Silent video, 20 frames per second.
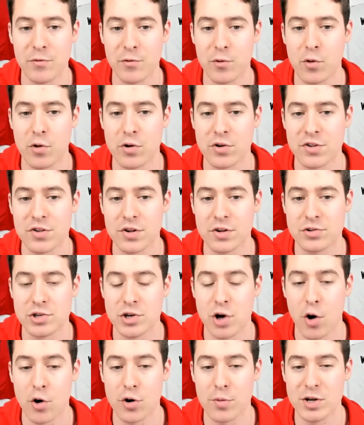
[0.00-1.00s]
Of course,
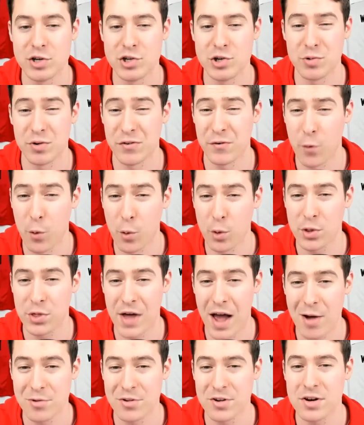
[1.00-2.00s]
Gardner Minshew was
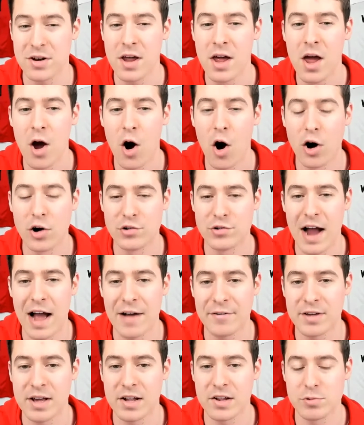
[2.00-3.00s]
$4,000 on
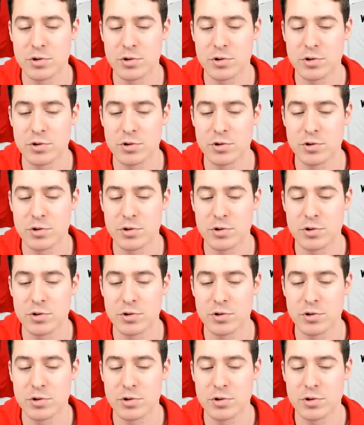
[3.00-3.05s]
DraftKings,